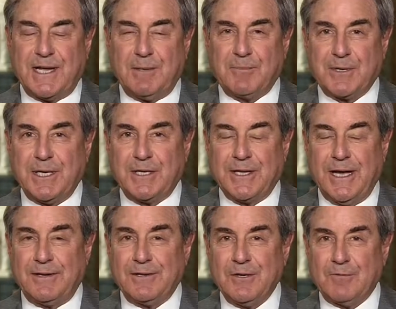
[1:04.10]
the same thing
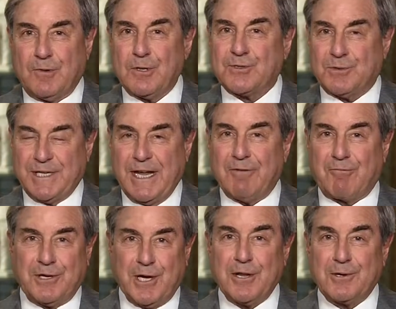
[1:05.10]
that virtually
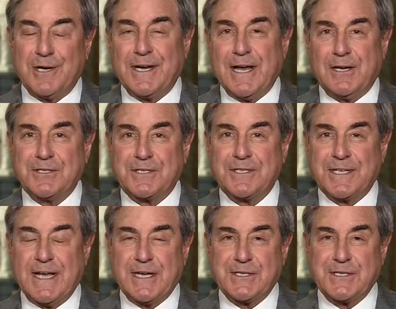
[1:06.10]
every other analysis
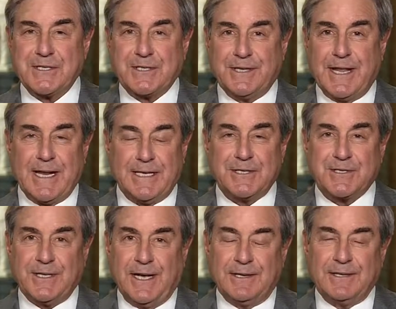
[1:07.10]
has, and that
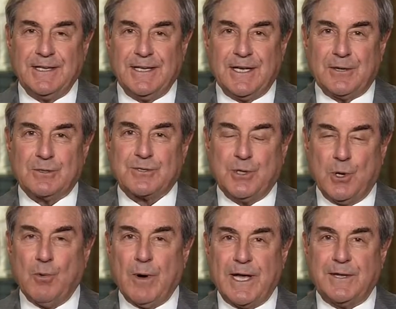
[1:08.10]
is that there's
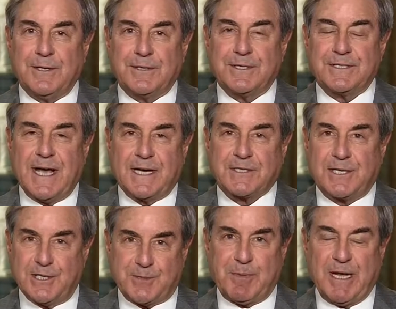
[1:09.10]
no way that the tax
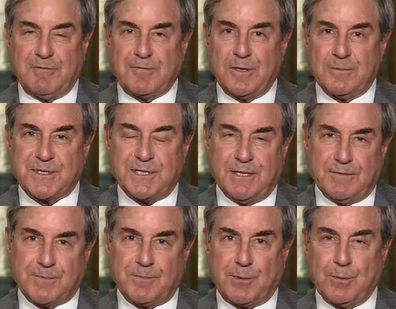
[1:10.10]
cuts pay for
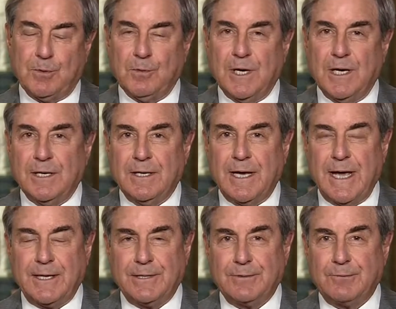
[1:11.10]
themselves through uh,
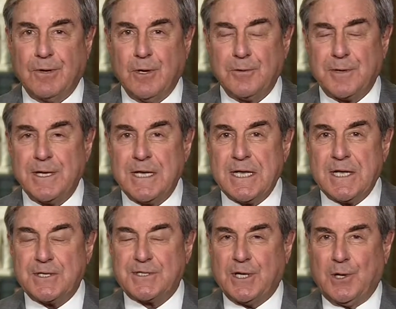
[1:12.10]
added growth.
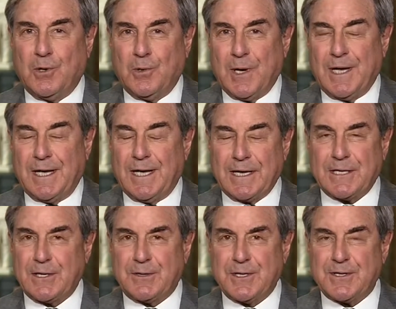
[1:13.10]
So uh,
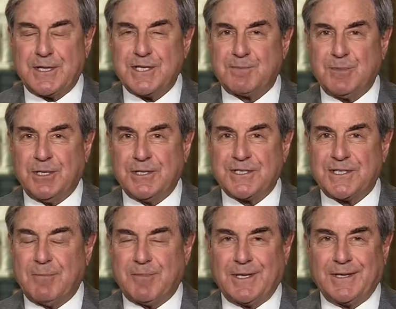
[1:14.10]
this bill is
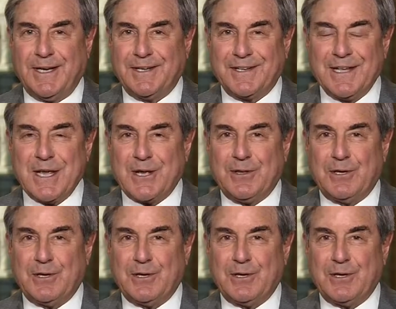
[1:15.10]
something that